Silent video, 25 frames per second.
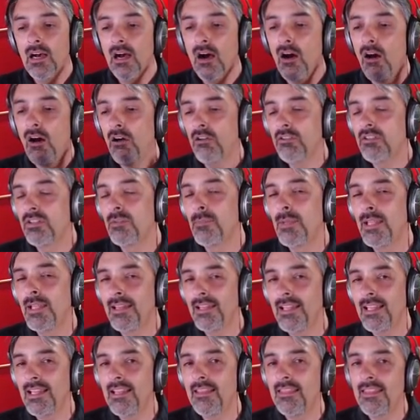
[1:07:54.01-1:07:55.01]

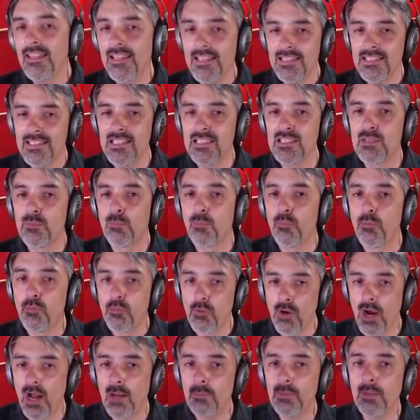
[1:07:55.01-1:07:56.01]
Ultimately, this is
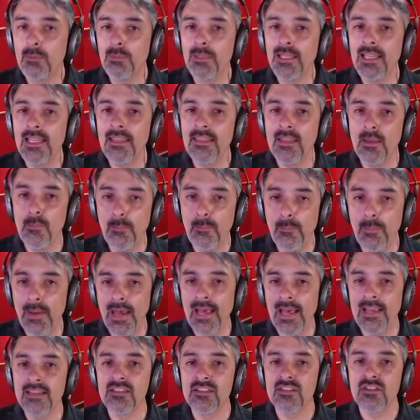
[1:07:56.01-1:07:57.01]
probably the
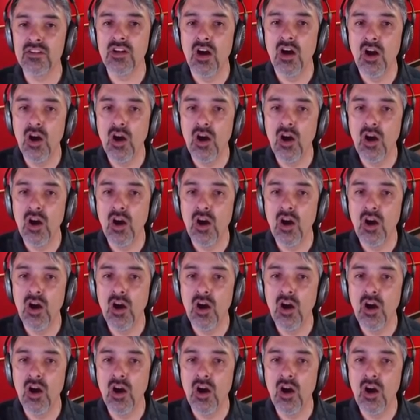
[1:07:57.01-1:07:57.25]
best